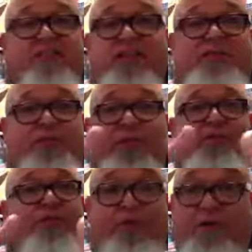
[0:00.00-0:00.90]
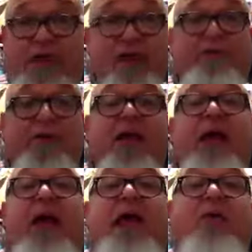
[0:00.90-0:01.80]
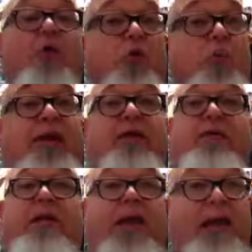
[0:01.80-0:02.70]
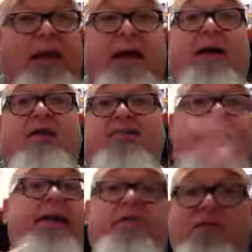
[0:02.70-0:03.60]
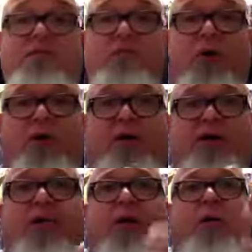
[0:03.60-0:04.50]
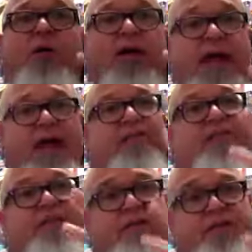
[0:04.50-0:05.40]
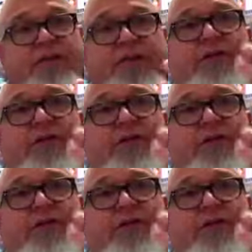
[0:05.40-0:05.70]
us for heaven, where we can allow Satan to mark us. We have this clear